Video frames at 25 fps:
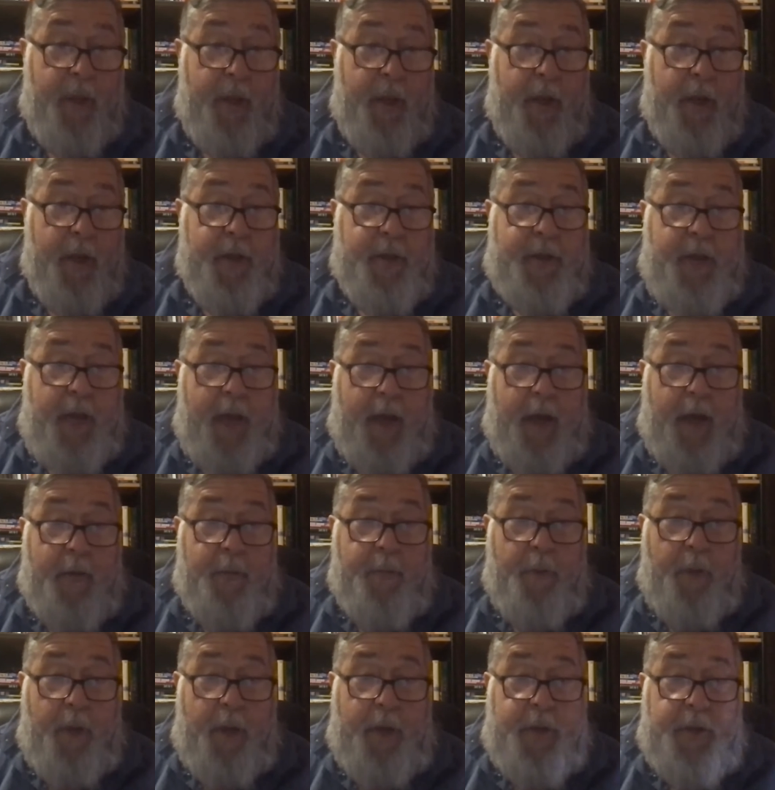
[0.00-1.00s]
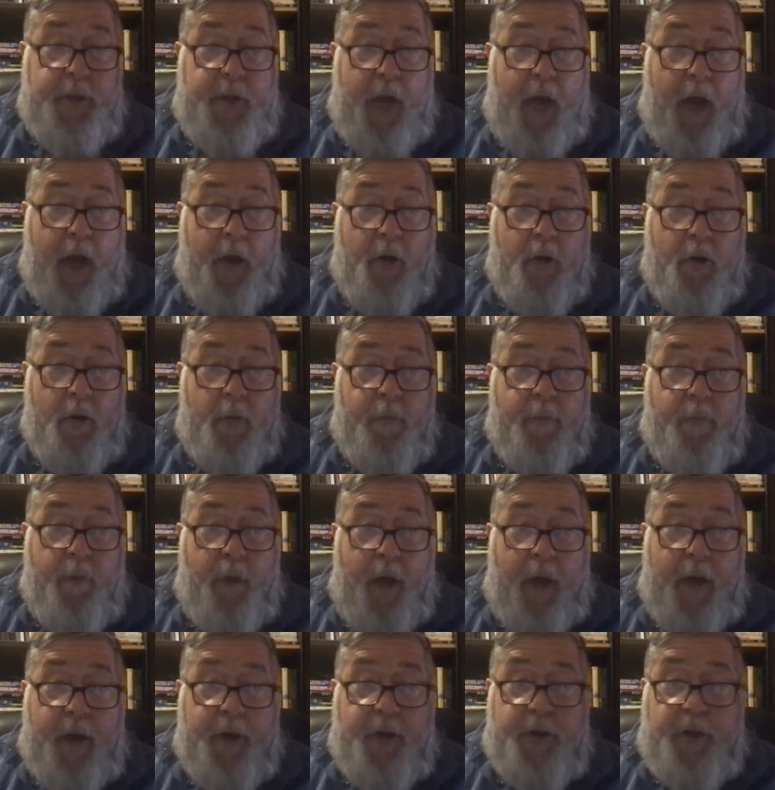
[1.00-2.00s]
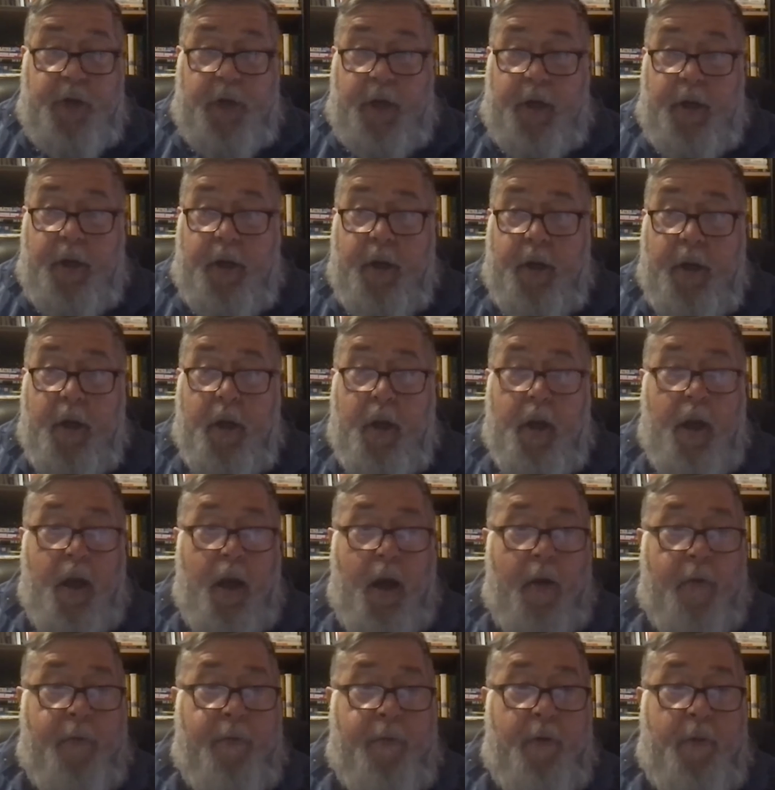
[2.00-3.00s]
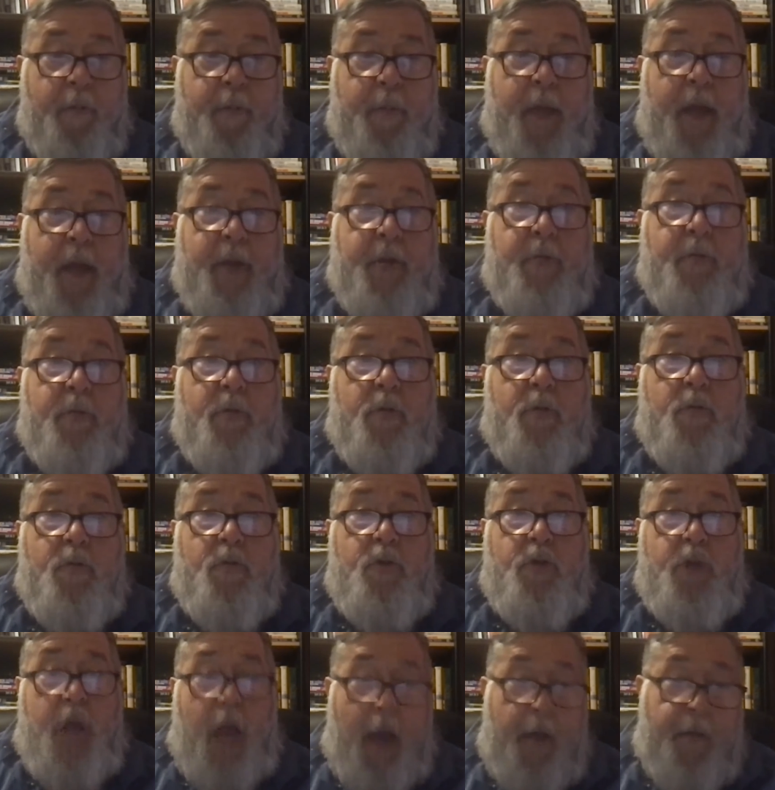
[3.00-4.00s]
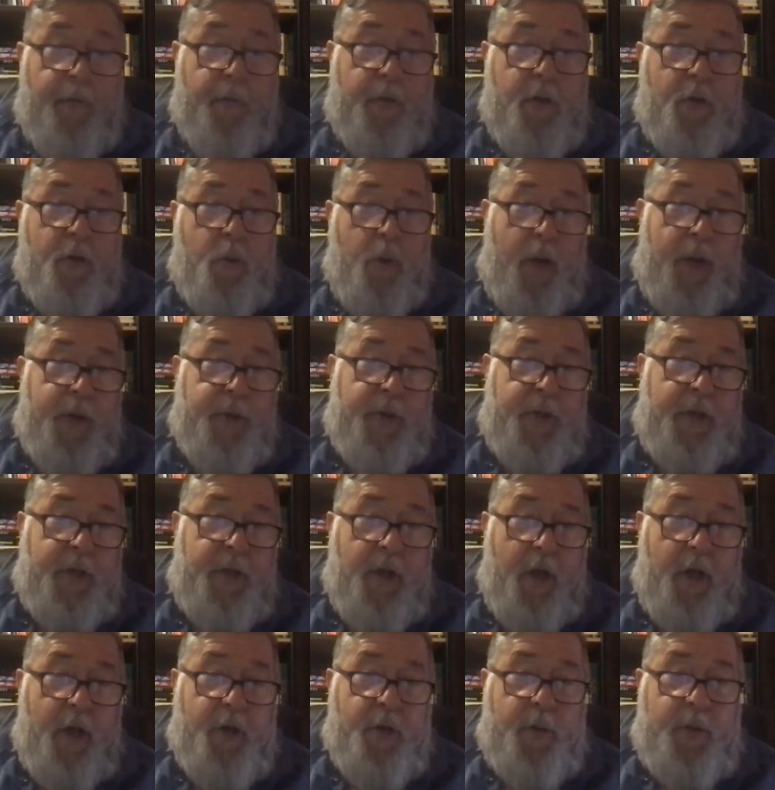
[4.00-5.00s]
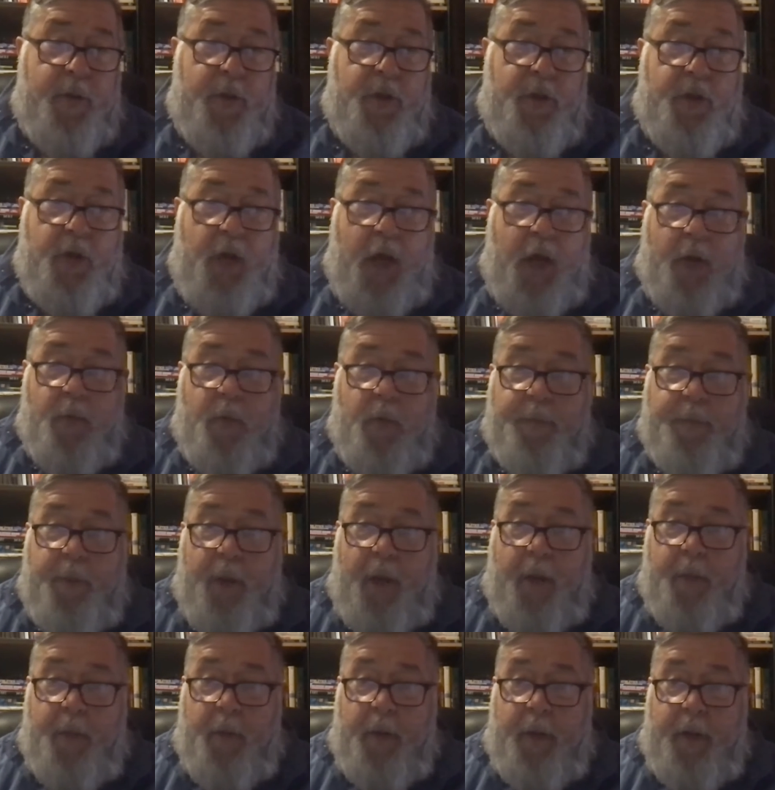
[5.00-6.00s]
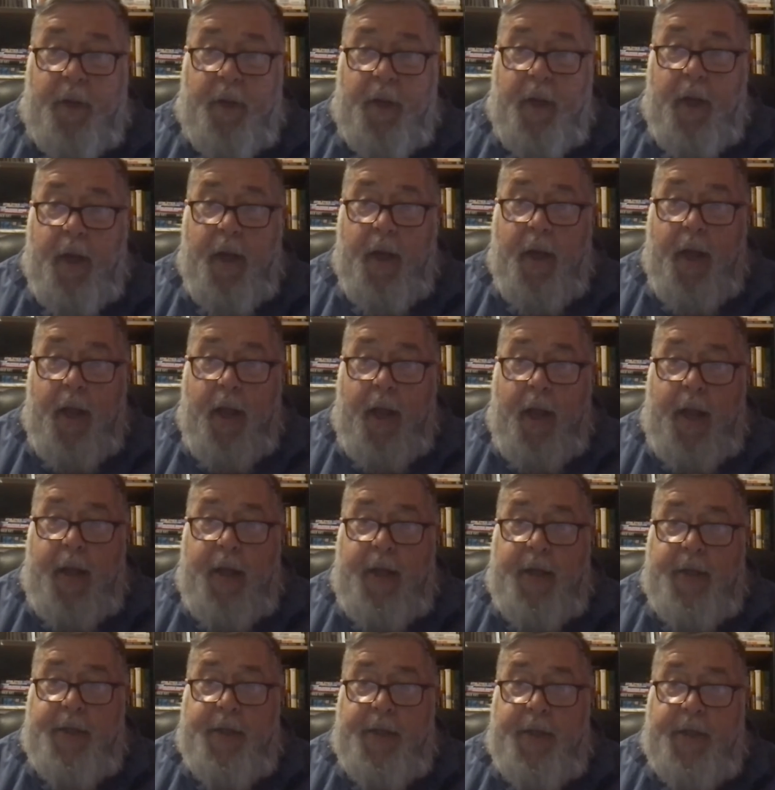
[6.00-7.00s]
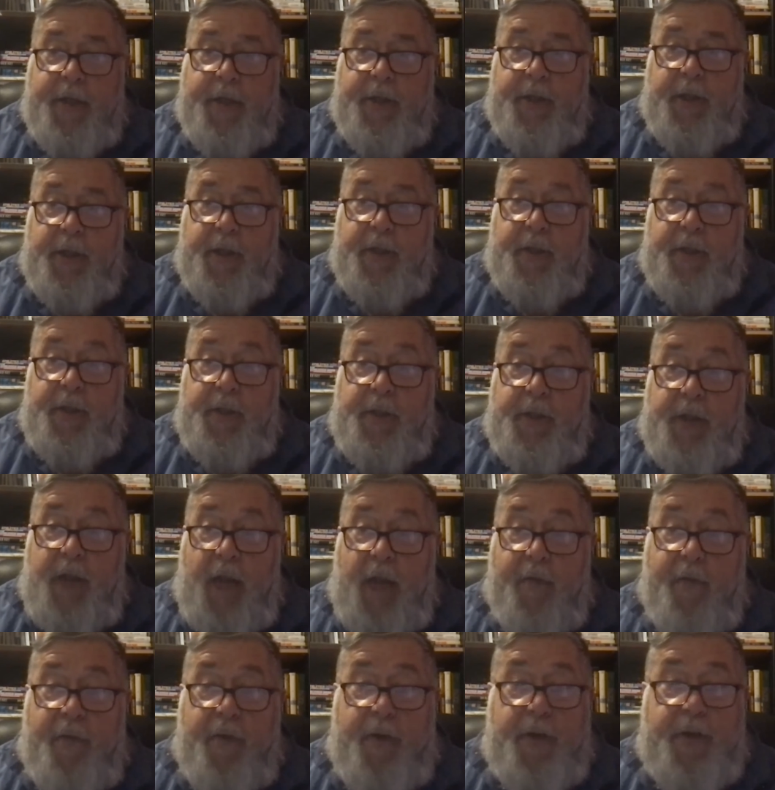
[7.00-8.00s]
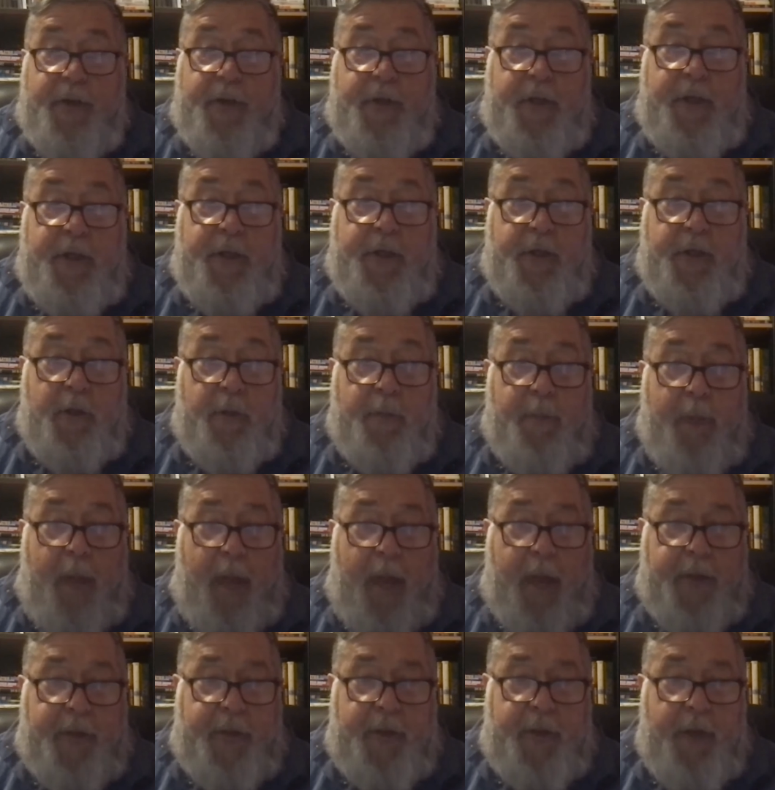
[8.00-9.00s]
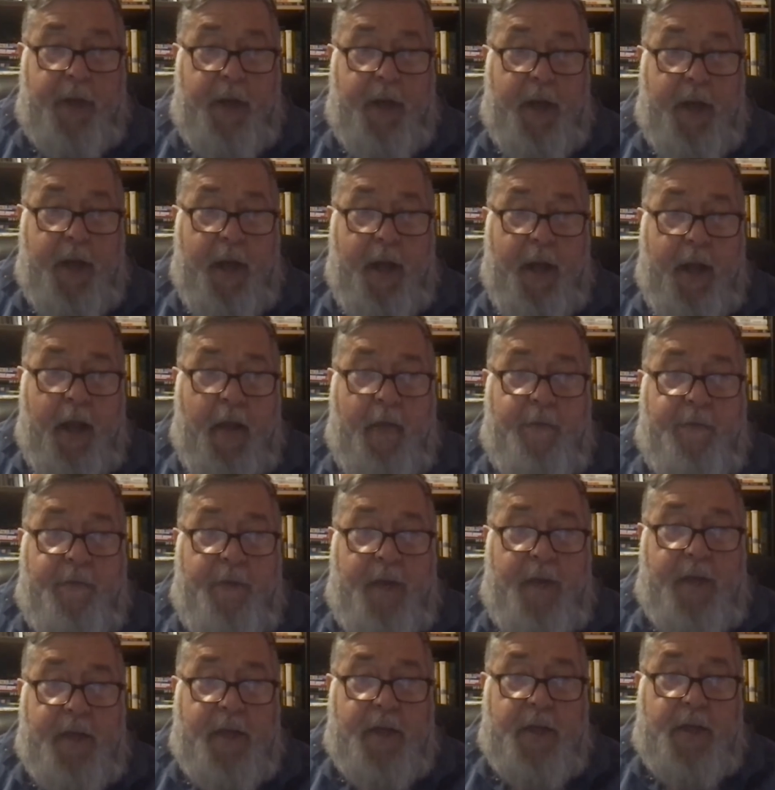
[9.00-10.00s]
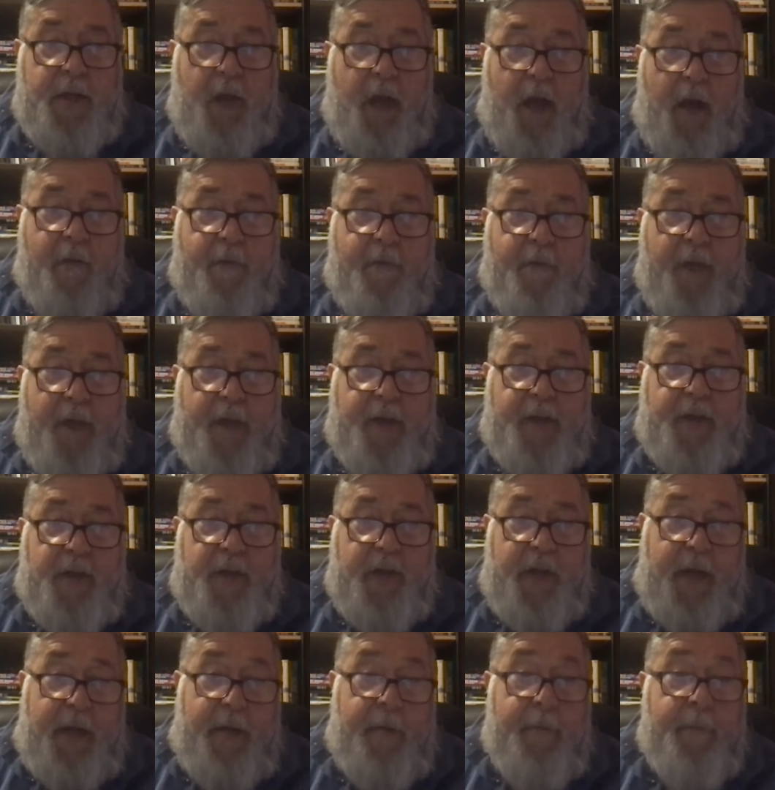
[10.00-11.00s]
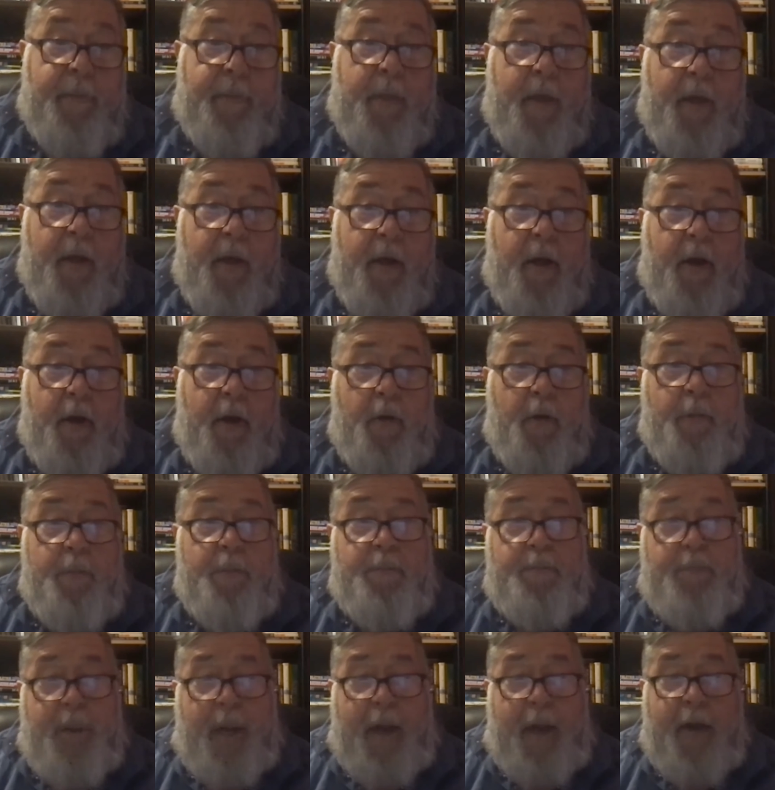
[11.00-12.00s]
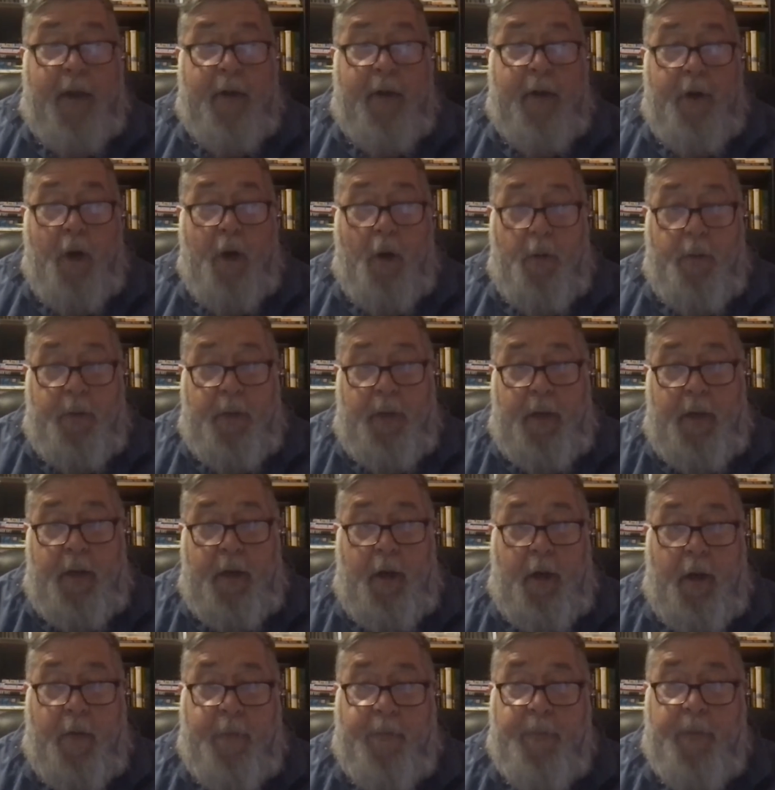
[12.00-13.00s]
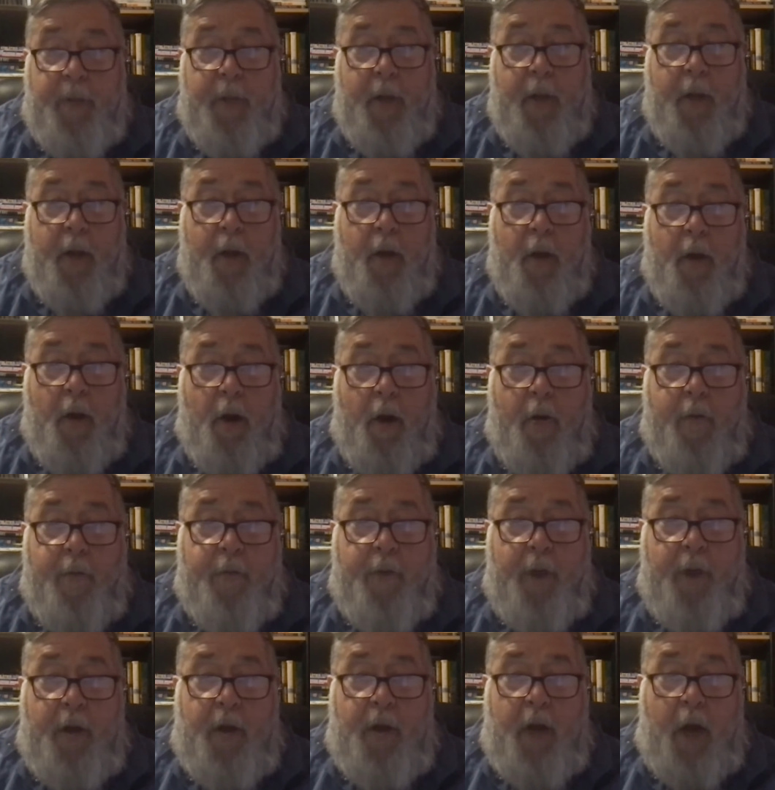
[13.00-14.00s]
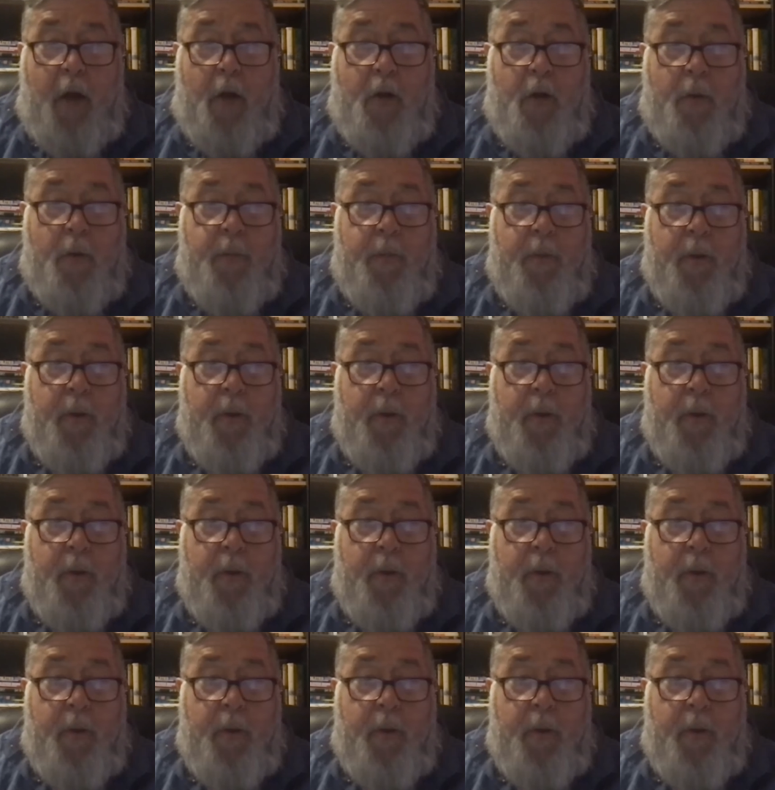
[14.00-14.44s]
Second place, Jakub Vladišek from that javelin crazy country, the Czech Republic, 86-67, his seasonal best. And Vítězslav Veselý, little better known than our friend Jakub.